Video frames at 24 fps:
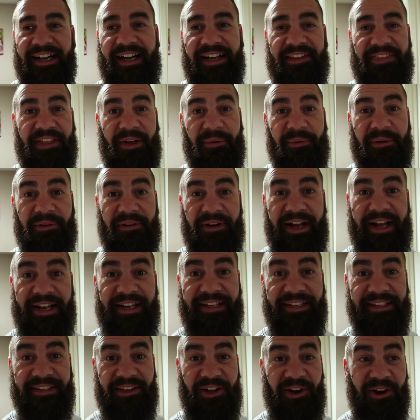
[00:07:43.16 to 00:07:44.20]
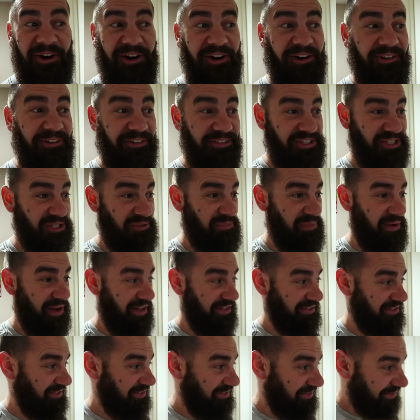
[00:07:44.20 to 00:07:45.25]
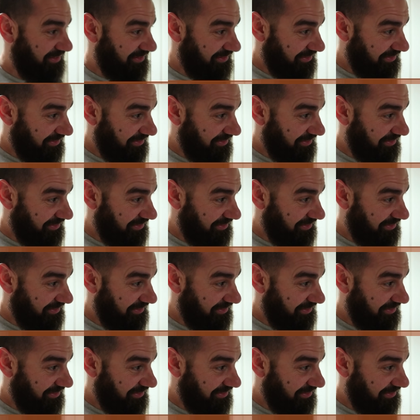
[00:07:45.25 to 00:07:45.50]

I thought we were hiding in the hardest spots.